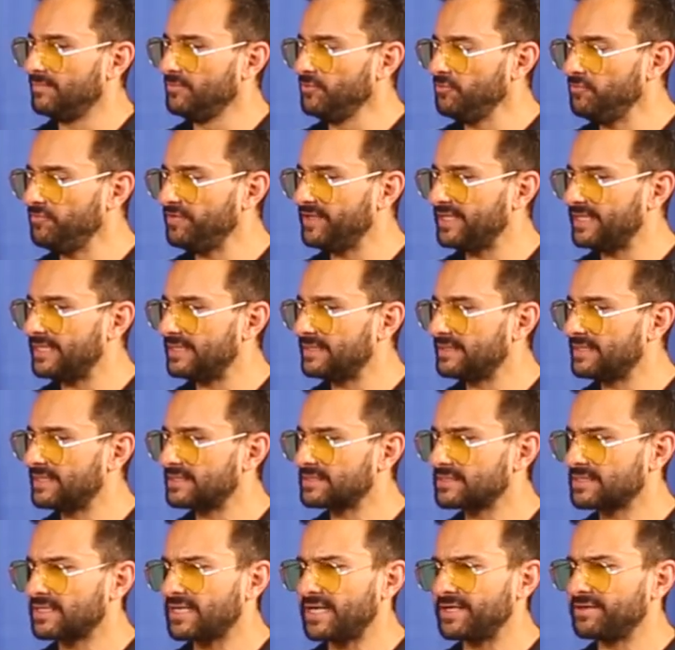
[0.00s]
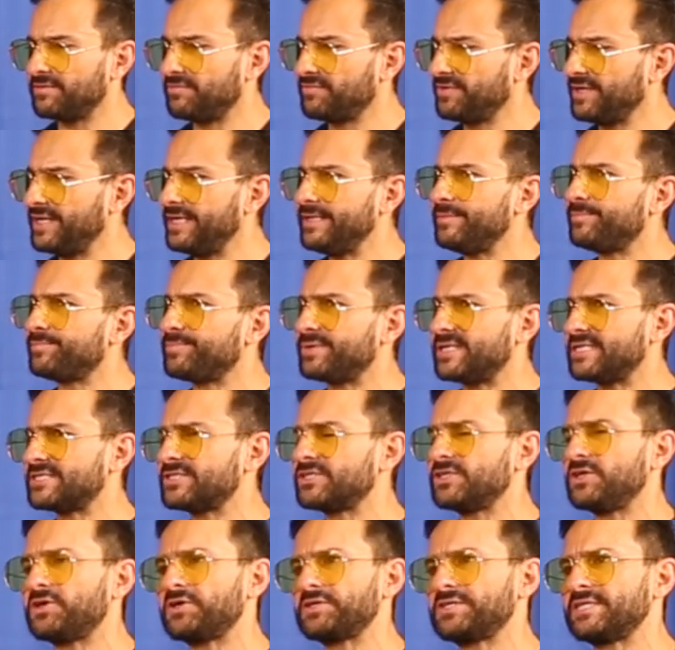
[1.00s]
movie that's kind of really
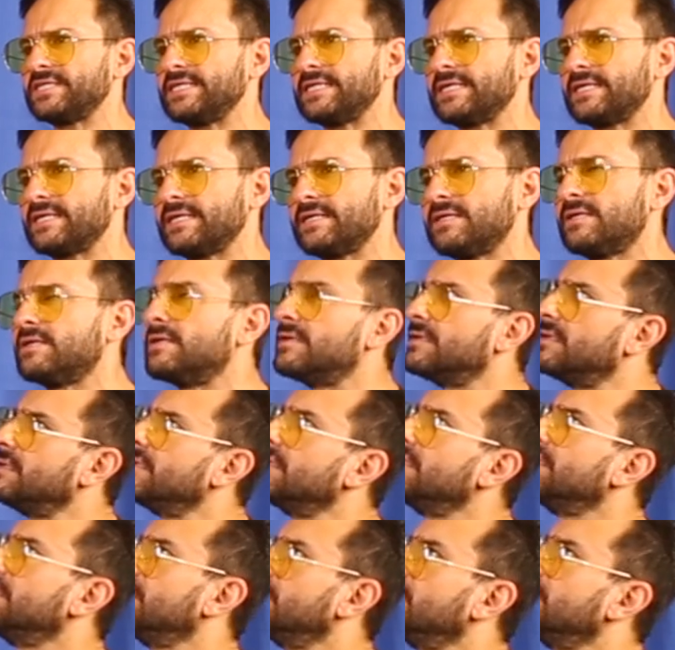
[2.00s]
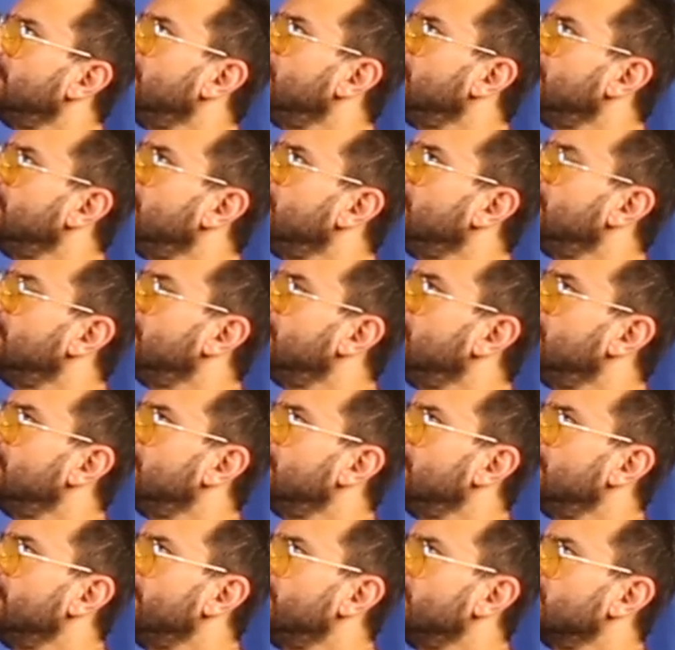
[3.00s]
patriotic and,
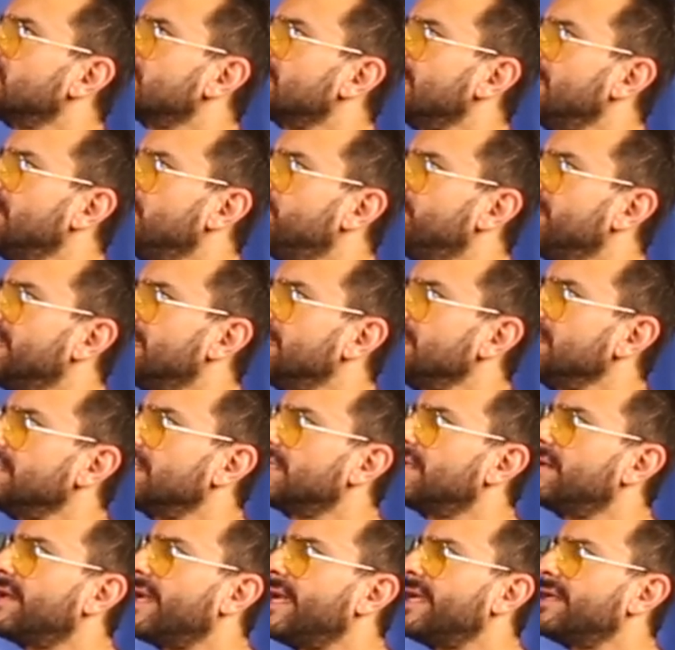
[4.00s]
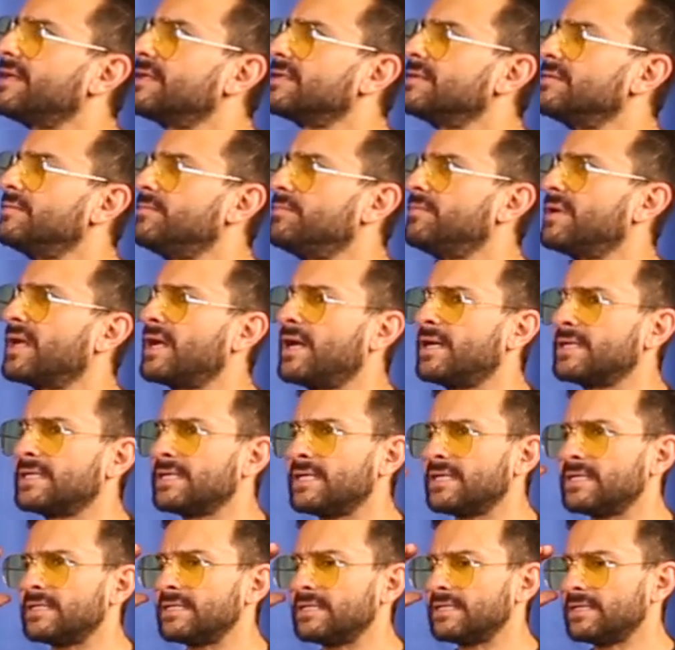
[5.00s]
you know, celebrating the great
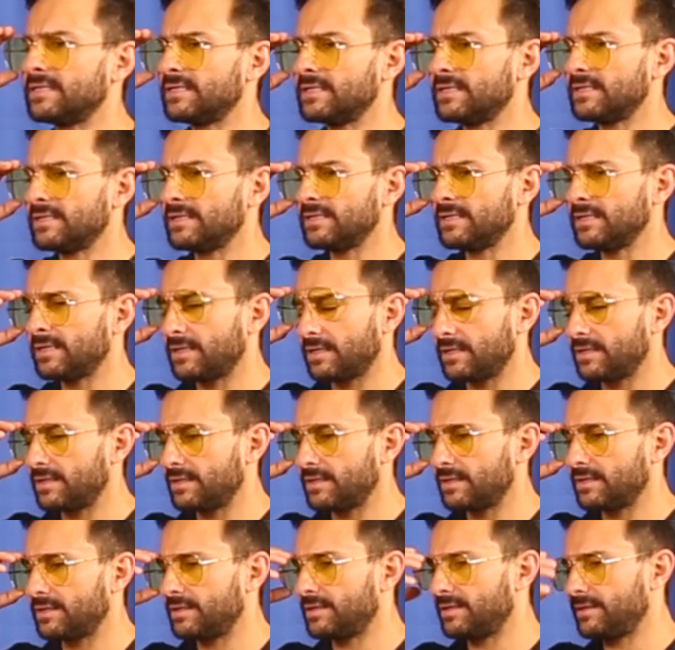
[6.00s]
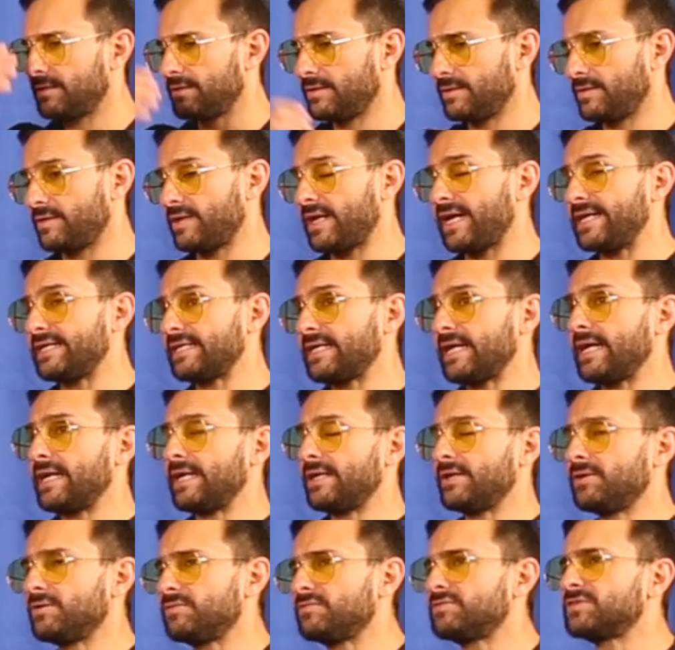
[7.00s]
Maratha right
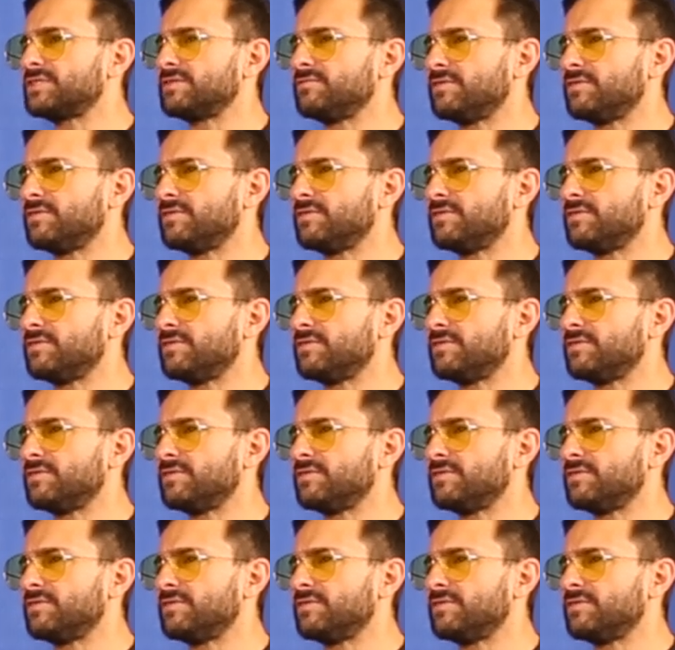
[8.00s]
hand of